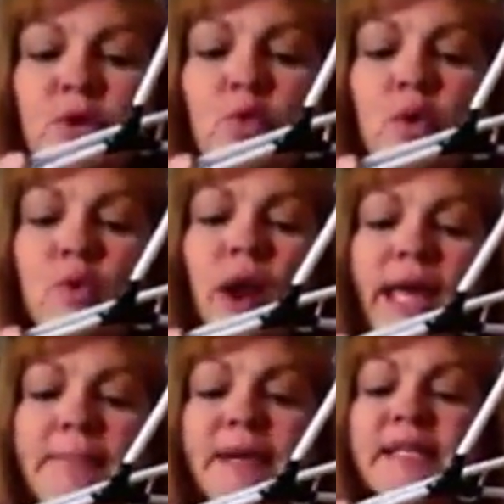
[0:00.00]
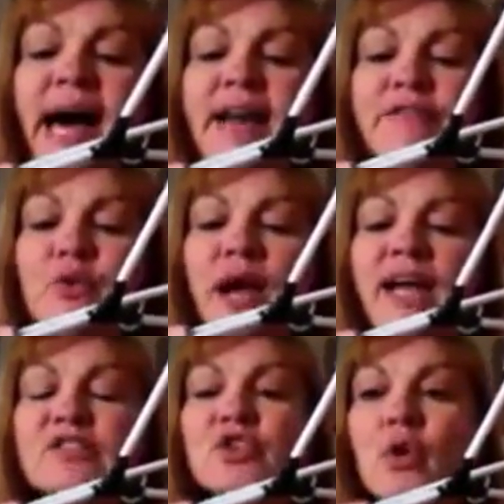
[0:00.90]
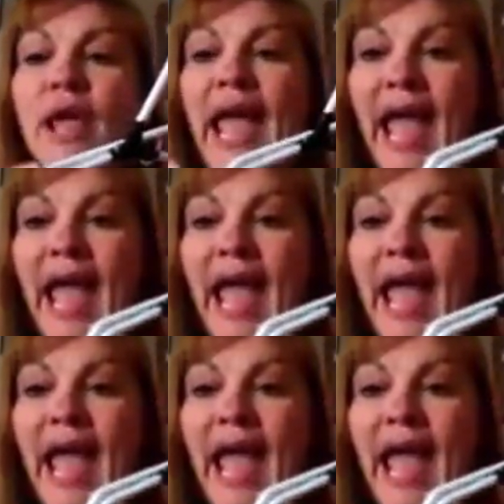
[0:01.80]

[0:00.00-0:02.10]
were right. But a lot of you guys don't